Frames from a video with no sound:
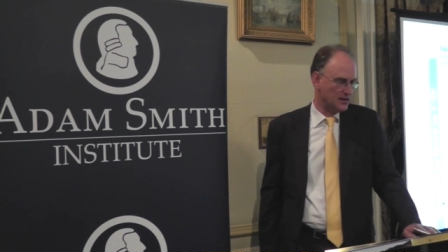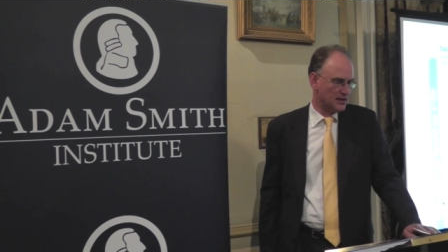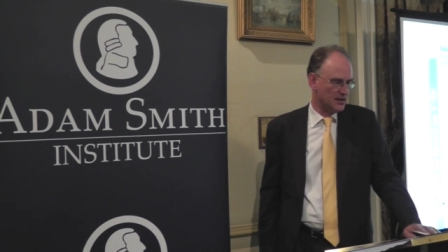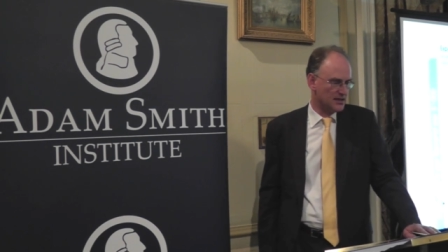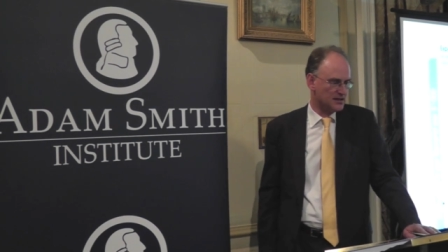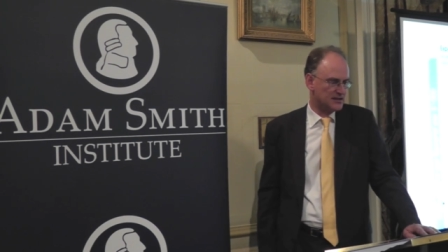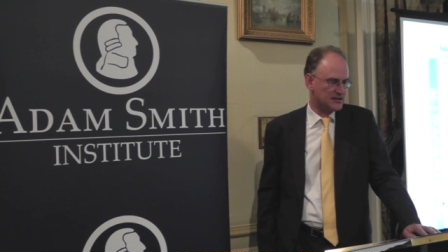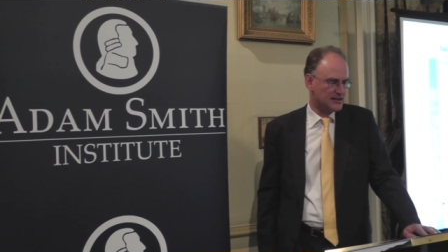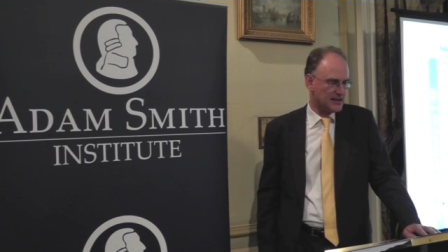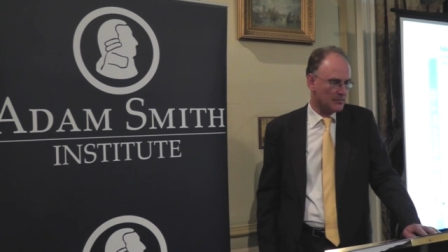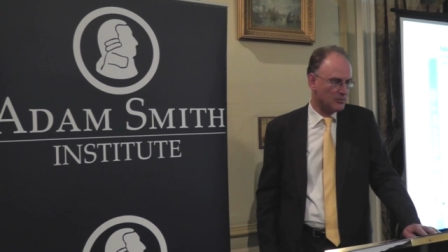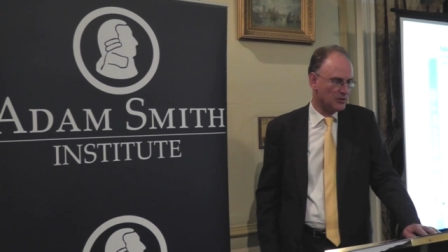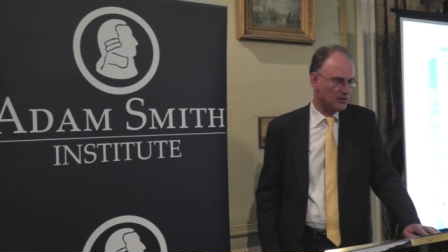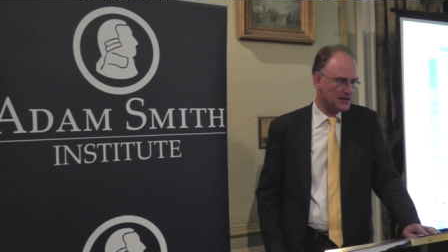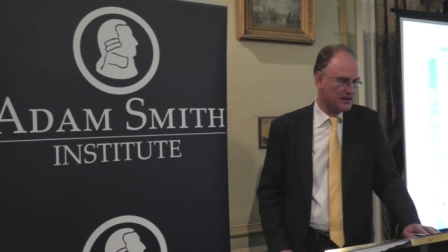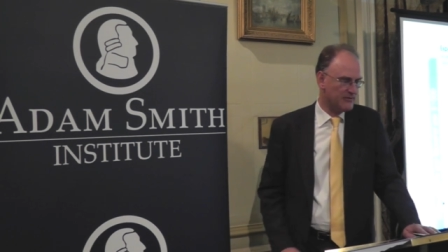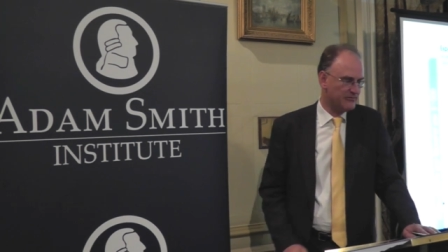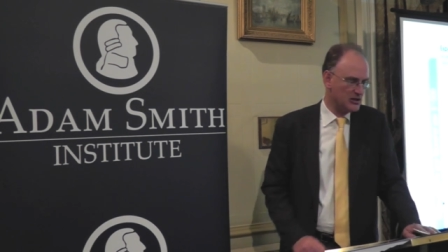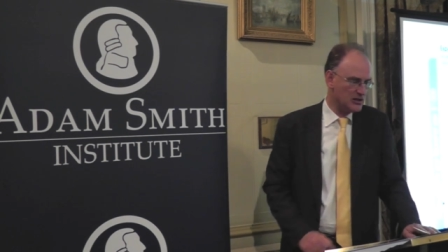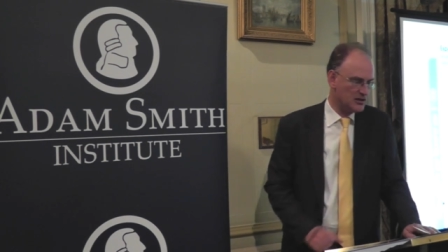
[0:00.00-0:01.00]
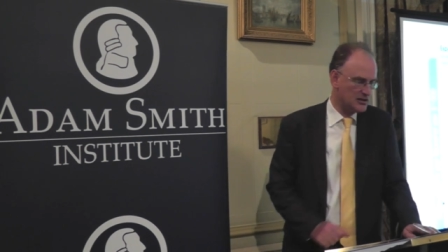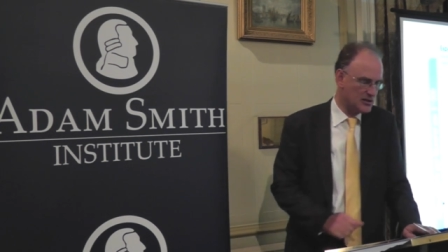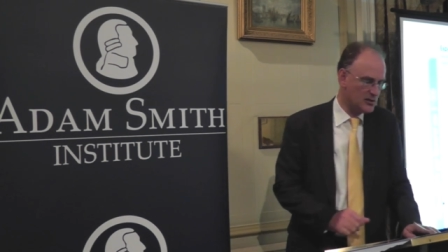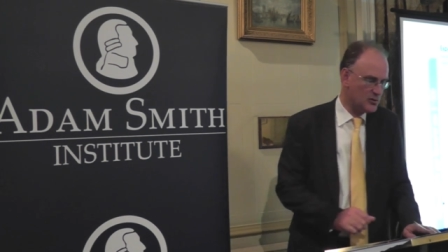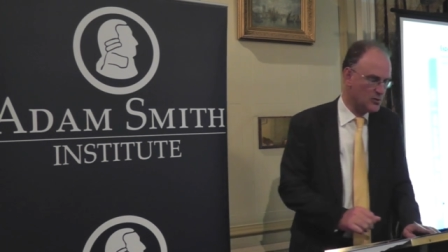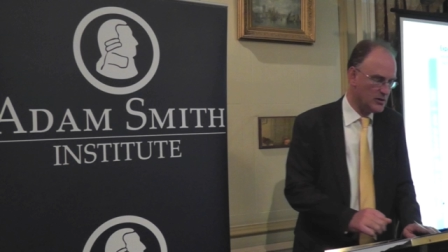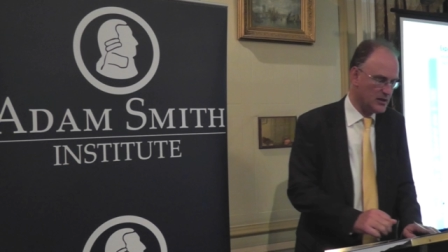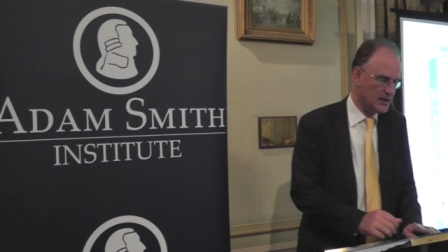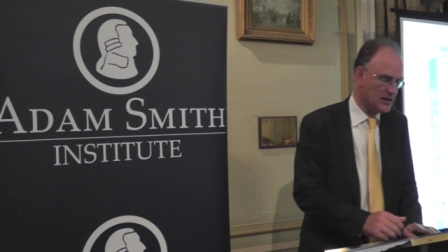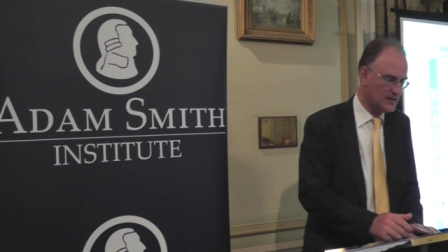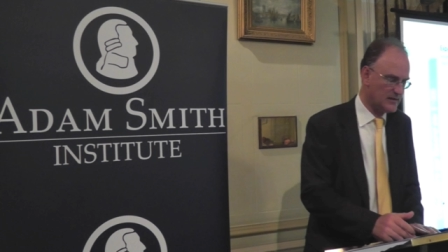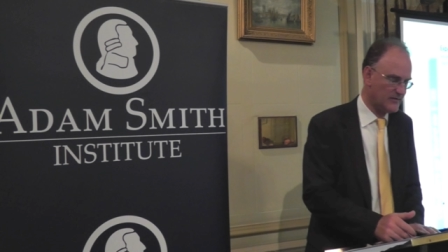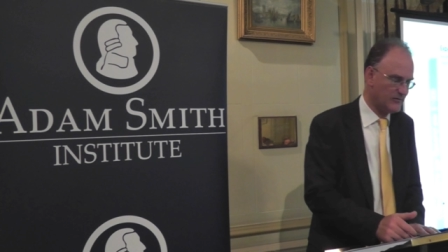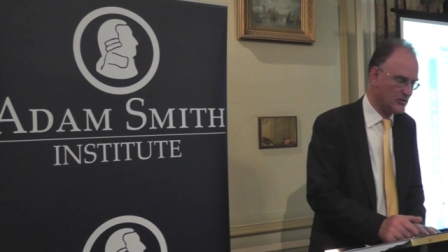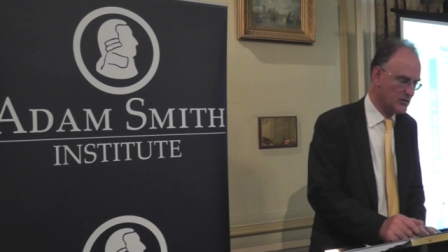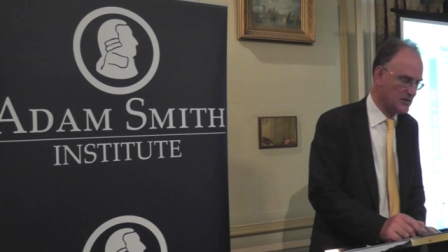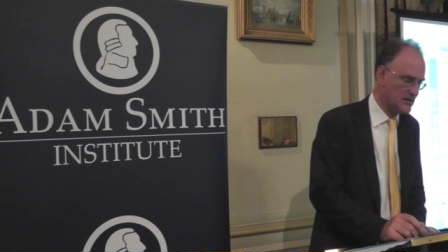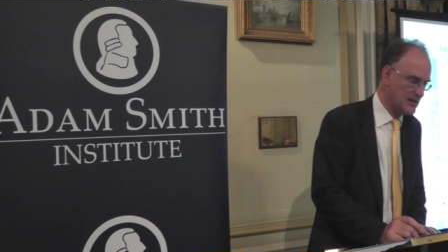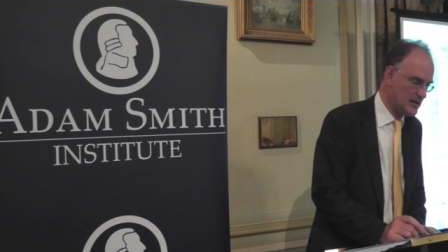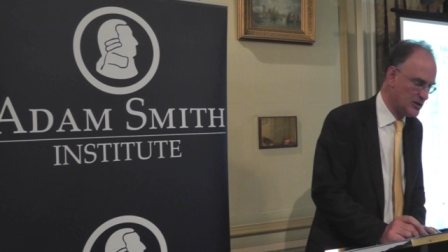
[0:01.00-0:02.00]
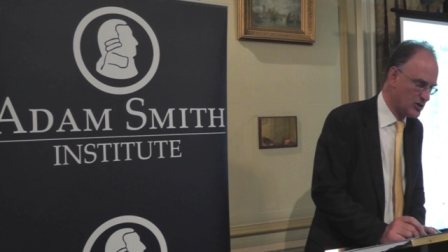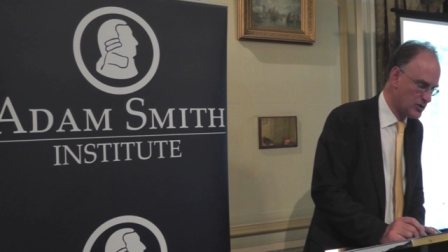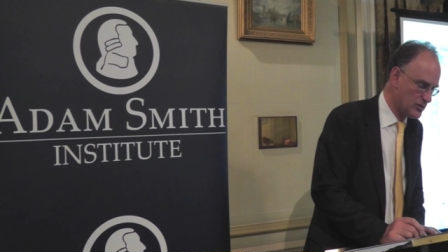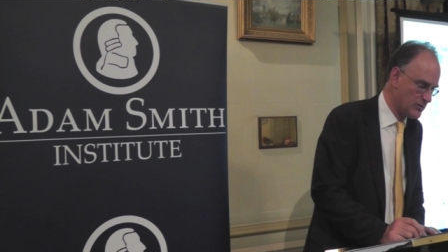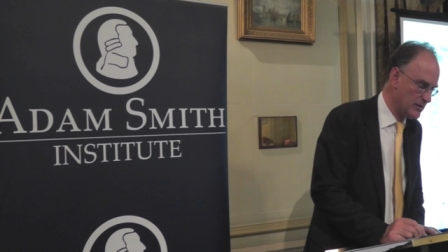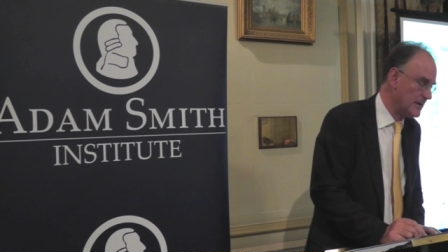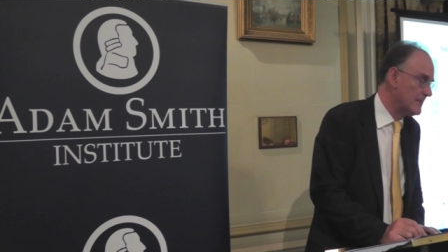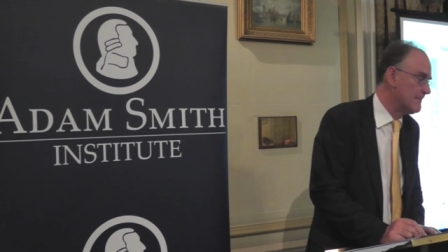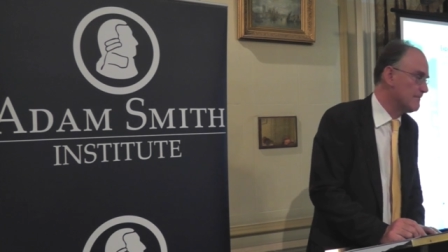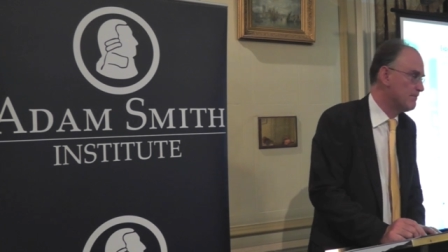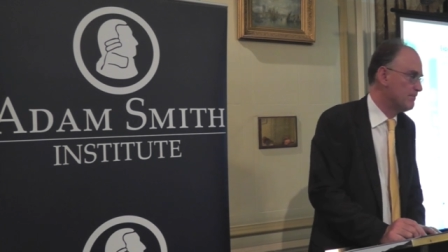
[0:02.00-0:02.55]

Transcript: has doubled every two years for a century.